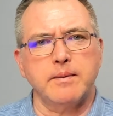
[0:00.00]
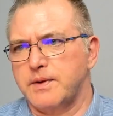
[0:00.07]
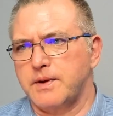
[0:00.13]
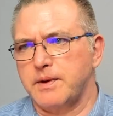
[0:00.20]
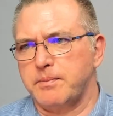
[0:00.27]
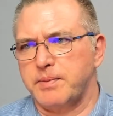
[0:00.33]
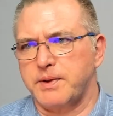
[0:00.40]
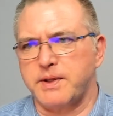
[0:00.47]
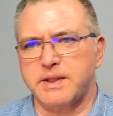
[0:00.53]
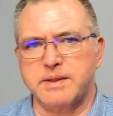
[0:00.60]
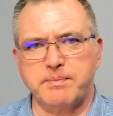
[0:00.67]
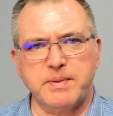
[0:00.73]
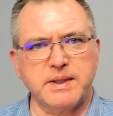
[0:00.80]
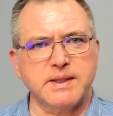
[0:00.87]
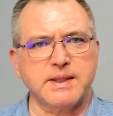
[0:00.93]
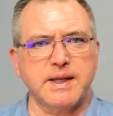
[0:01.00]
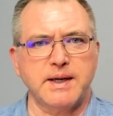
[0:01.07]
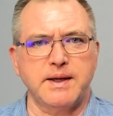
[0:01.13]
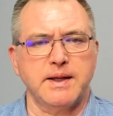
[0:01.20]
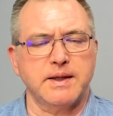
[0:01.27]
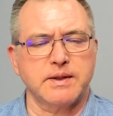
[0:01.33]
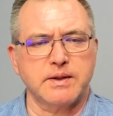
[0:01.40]
The participant said
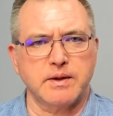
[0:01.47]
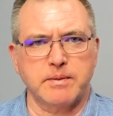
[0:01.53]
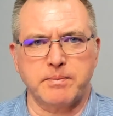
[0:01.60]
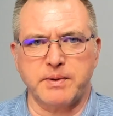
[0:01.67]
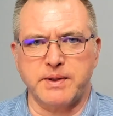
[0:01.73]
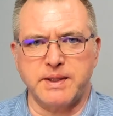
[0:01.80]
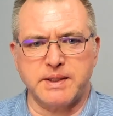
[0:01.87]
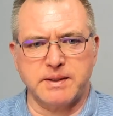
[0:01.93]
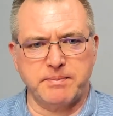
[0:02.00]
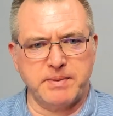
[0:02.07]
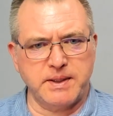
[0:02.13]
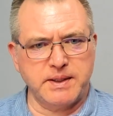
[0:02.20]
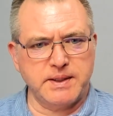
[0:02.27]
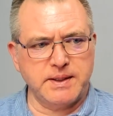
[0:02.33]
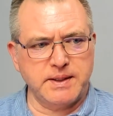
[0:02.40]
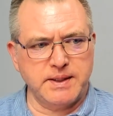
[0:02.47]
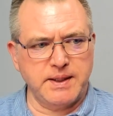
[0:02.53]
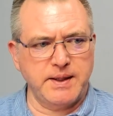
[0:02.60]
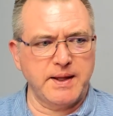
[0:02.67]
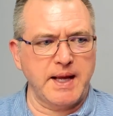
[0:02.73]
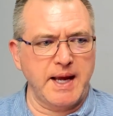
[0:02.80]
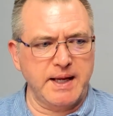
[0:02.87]
this, or the participant
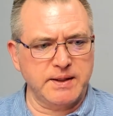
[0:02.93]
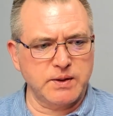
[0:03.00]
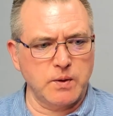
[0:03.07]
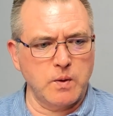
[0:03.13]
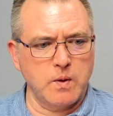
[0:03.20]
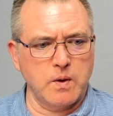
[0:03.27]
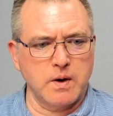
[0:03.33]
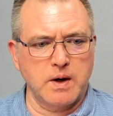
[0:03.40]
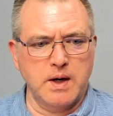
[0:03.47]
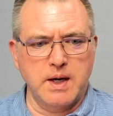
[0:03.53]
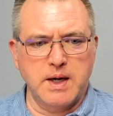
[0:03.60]
did that, or